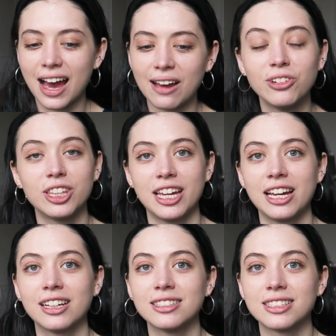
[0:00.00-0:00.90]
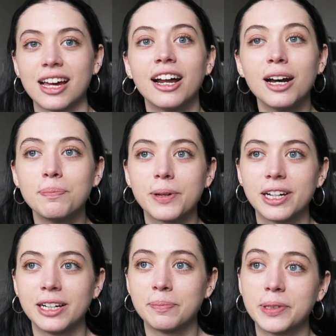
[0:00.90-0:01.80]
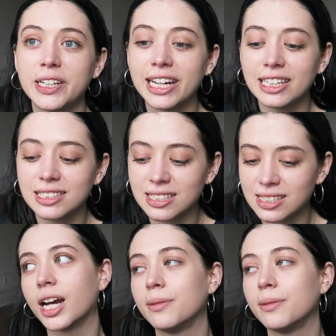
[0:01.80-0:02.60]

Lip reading: everything set up and in place.